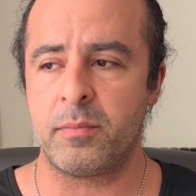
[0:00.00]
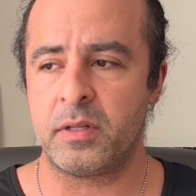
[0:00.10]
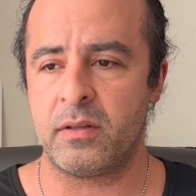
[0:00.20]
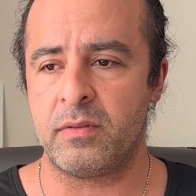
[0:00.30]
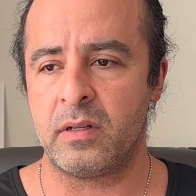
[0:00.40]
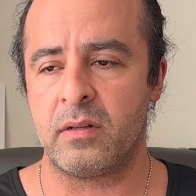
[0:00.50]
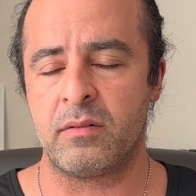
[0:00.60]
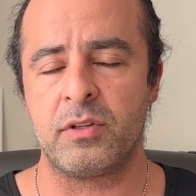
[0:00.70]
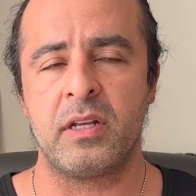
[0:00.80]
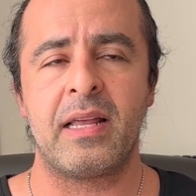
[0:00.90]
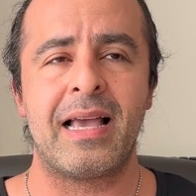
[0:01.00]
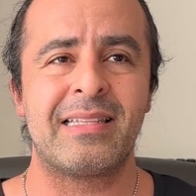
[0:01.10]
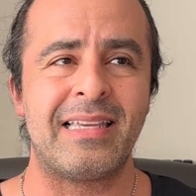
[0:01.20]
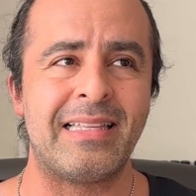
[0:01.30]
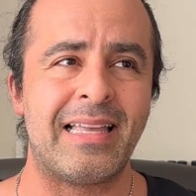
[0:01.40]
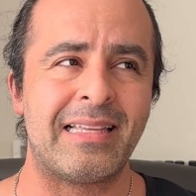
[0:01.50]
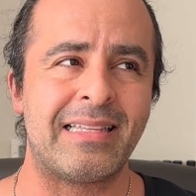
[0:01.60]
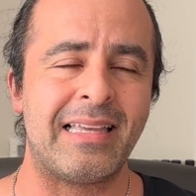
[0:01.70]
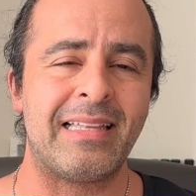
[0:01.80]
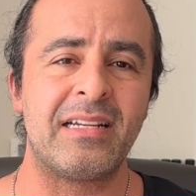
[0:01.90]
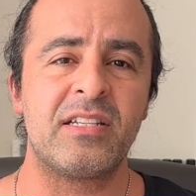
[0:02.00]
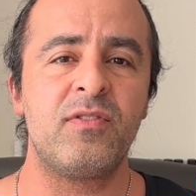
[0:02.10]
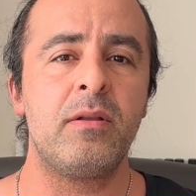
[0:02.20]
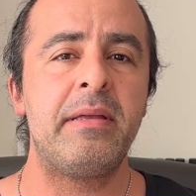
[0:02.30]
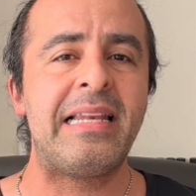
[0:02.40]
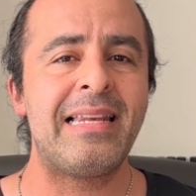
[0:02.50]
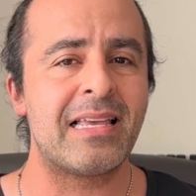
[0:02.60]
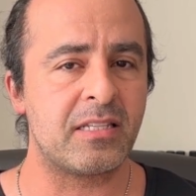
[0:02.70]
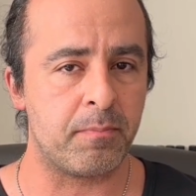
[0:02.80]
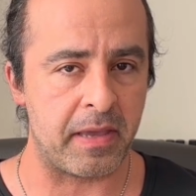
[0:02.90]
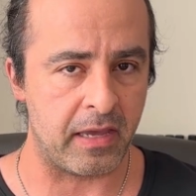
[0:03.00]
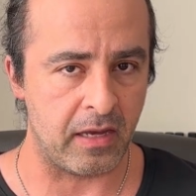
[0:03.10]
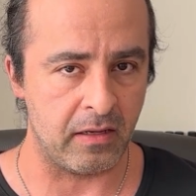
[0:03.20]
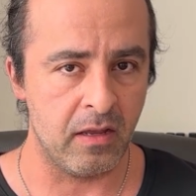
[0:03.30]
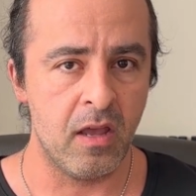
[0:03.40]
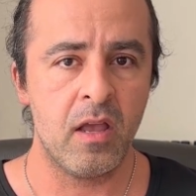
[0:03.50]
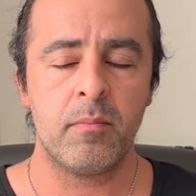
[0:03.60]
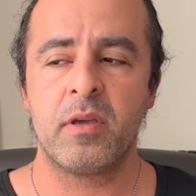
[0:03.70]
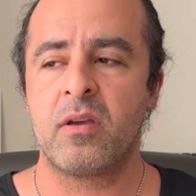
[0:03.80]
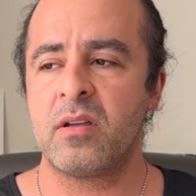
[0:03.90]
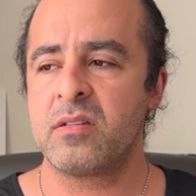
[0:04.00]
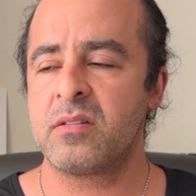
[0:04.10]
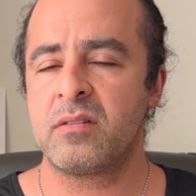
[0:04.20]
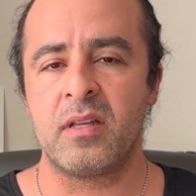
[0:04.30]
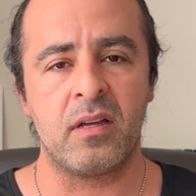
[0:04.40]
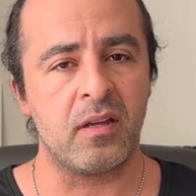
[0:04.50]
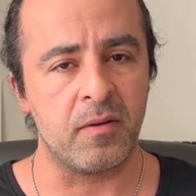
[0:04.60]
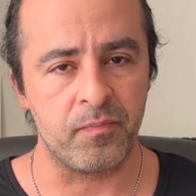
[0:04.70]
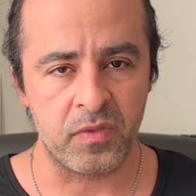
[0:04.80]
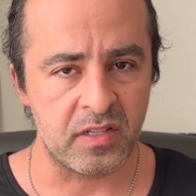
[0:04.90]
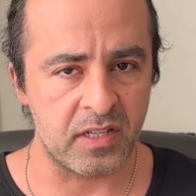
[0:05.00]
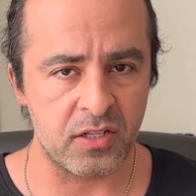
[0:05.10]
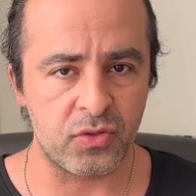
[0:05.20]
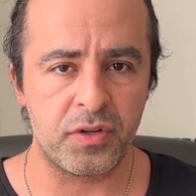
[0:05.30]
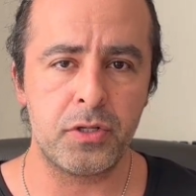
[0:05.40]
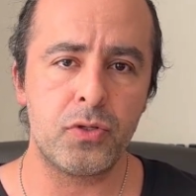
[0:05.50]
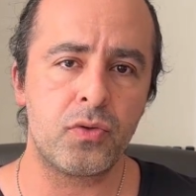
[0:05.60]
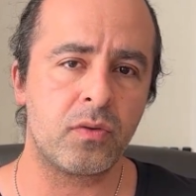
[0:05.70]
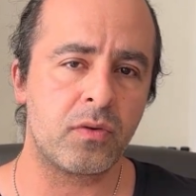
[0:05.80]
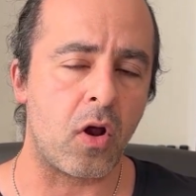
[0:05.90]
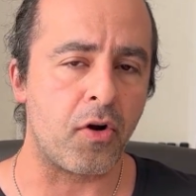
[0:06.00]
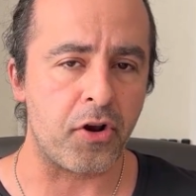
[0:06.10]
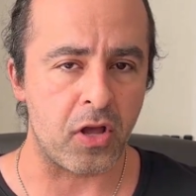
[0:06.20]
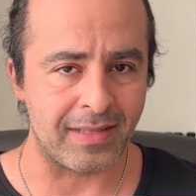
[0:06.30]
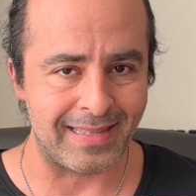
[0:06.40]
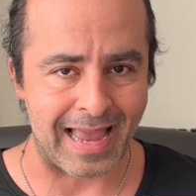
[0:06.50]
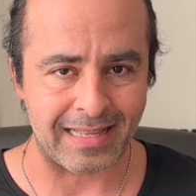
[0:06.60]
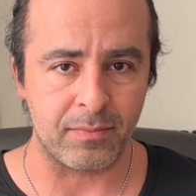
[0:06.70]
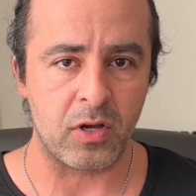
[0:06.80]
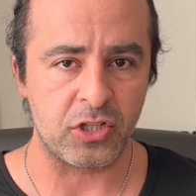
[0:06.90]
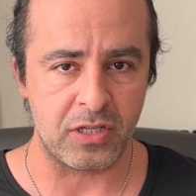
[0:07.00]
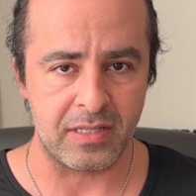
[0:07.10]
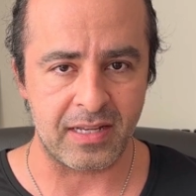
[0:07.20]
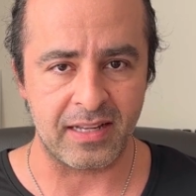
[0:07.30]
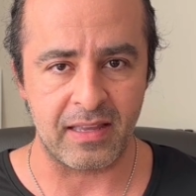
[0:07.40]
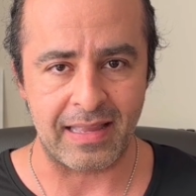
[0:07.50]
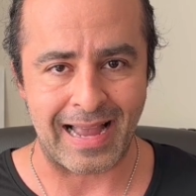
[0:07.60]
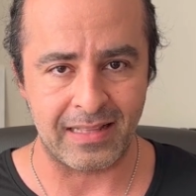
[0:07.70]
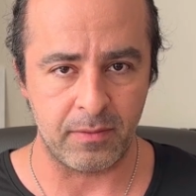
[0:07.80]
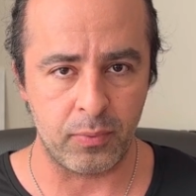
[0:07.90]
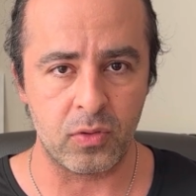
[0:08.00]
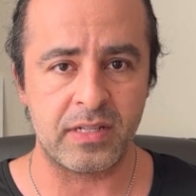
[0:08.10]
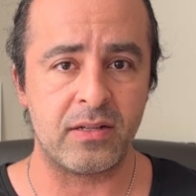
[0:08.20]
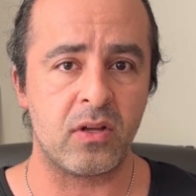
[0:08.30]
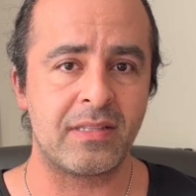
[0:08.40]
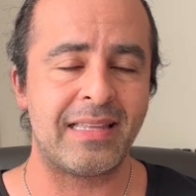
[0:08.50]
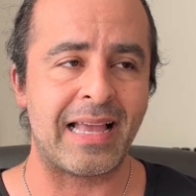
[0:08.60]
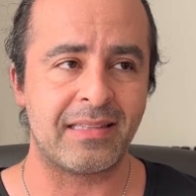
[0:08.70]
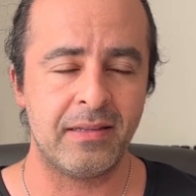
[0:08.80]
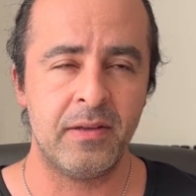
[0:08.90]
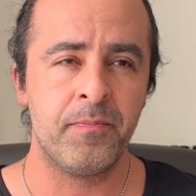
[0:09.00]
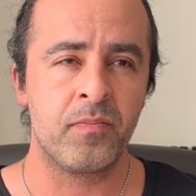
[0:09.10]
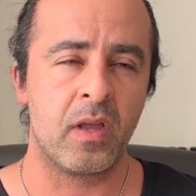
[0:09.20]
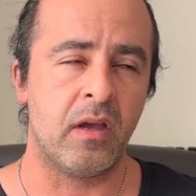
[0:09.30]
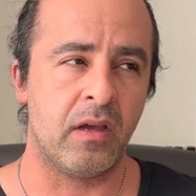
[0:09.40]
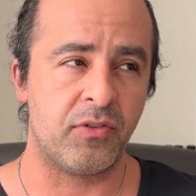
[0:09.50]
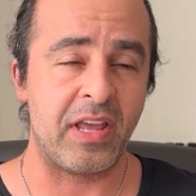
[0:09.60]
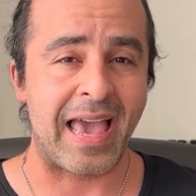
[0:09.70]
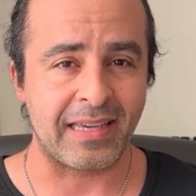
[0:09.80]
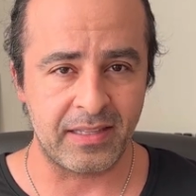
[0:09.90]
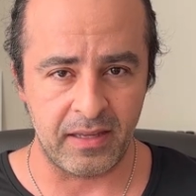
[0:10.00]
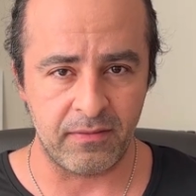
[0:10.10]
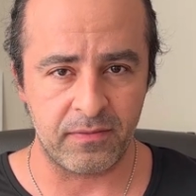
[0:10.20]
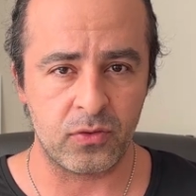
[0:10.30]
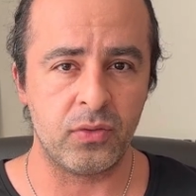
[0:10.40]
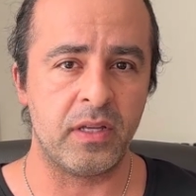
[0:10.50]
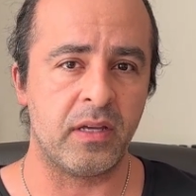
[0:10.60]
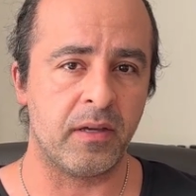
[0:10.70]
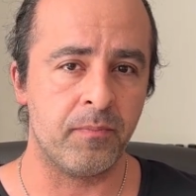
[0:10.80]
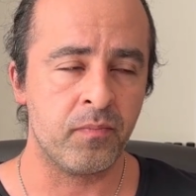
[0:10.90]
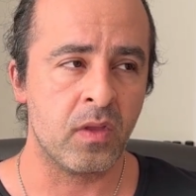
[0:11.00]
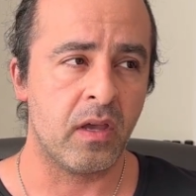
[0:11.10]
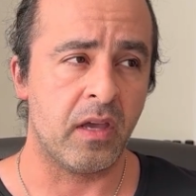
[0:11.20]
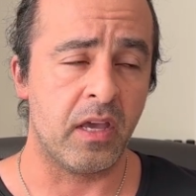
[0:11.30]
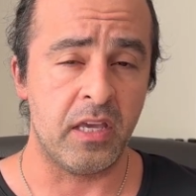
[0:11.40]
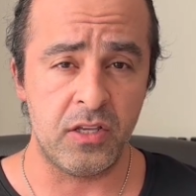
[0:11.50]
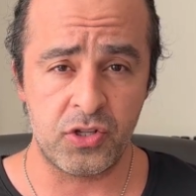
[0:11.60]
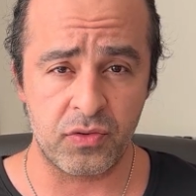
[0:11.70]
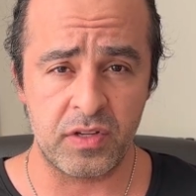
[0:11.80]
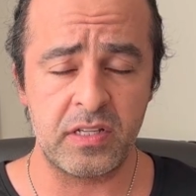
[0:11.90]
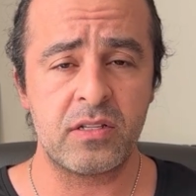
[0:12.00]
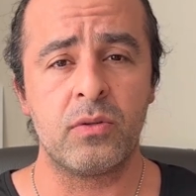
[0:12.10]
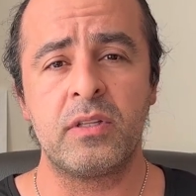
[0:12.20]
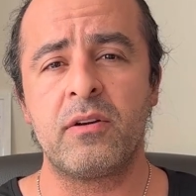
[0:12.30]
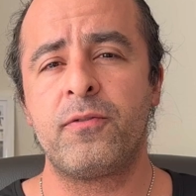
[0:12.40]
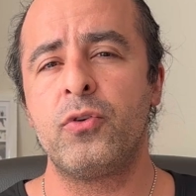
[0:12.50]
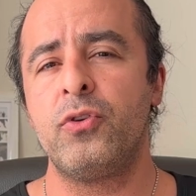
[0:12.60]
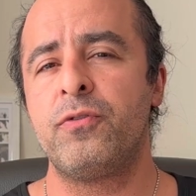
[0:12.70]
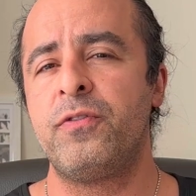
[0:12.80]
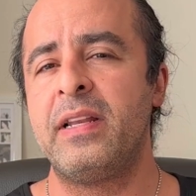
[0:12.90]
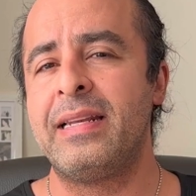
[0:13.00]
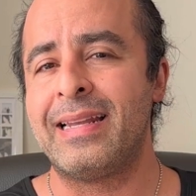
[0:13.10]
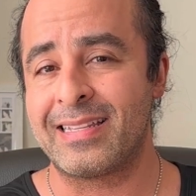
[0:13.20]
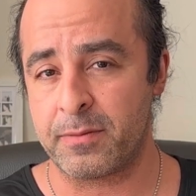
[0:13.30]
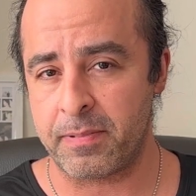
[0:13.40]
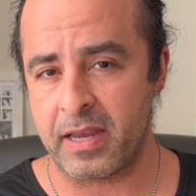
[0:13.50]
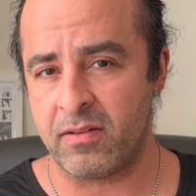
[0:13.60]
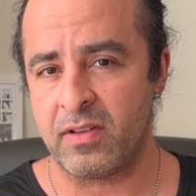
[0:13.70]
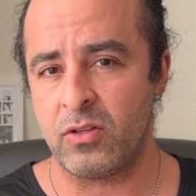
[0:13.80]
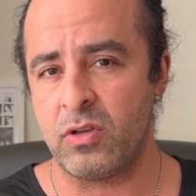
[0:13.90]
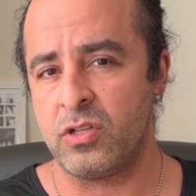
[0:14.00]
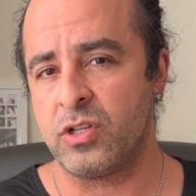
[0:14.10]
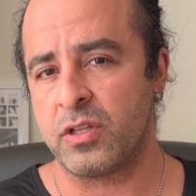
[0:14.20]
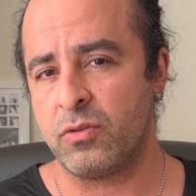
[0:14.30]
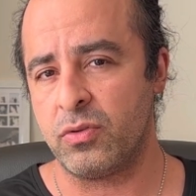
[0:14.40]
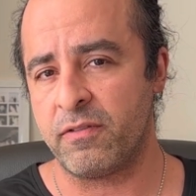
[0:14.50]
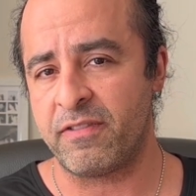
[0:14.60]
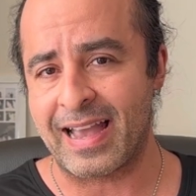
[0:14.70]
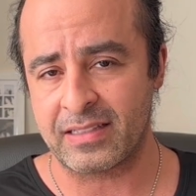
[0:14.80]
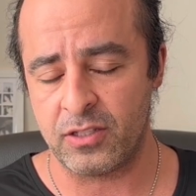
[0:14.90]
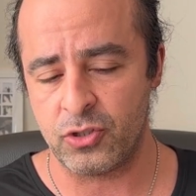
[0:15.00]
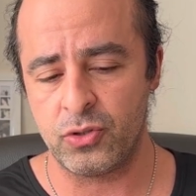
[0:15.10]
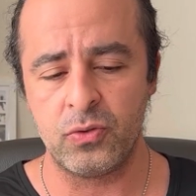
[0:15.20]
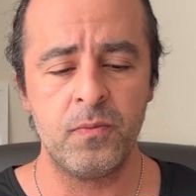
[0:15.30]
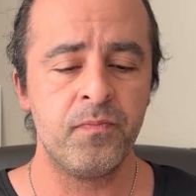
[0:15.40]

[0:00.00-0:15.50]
will realize is that there will be less pain, because the sensory neurons are not that much inside the adipose and not that reactive to the injuries. So therefore you feel less pain when you inject into the fat tissue.